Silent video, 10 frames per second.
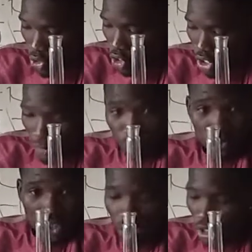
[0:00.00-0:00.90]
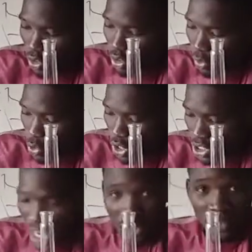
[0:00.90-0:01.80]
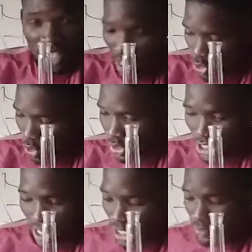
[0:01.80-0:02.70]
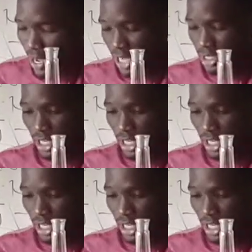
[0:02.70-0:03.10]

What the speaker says: So with what you have here, so we take it back